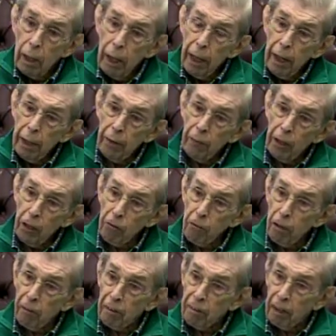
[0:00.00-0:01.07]
And in the
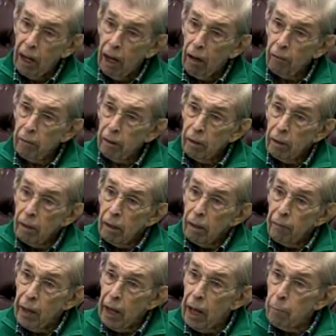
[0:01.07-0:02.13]
history of the town,
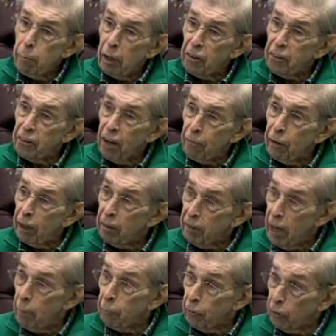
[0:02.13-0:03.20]
there had been 7
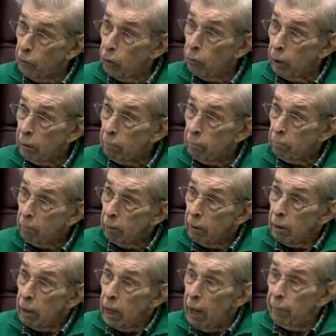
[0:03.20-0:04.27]
attempts to do it.
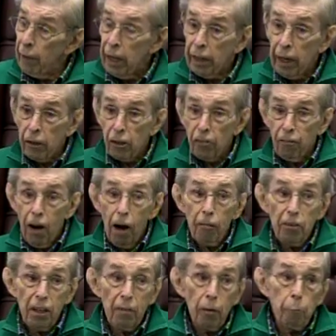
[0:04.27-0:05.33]
And they had got as far
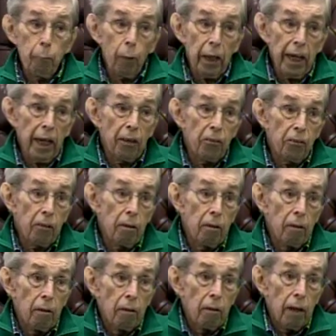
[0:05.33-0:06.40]
as even plans.
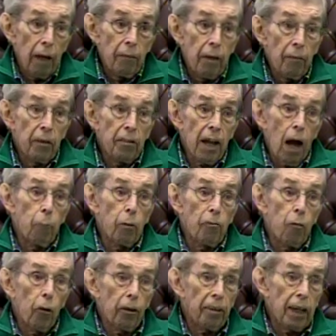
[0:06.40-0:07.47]
And then the town would
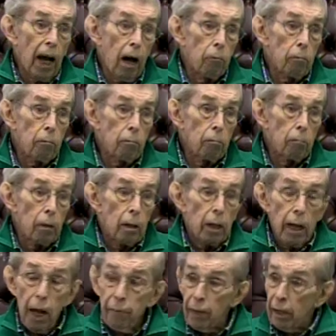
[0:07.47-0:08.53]
vote it down.
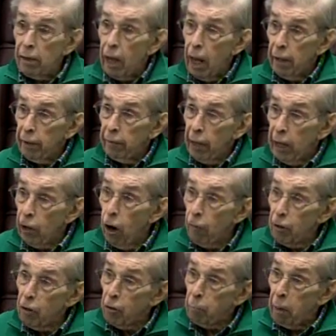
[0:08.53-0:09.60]
And they had
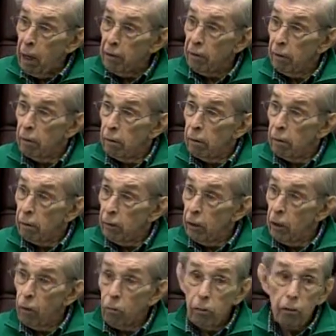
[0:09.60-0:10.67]
already spent, you
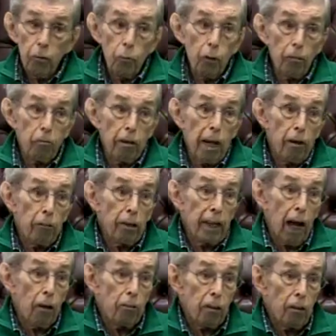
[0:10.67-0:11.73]
know, $200,000 or
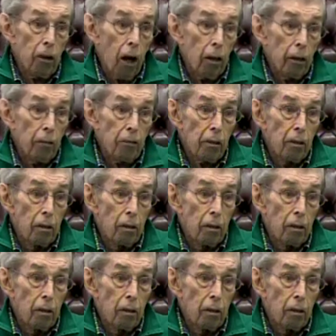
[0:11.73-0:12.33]
$300,000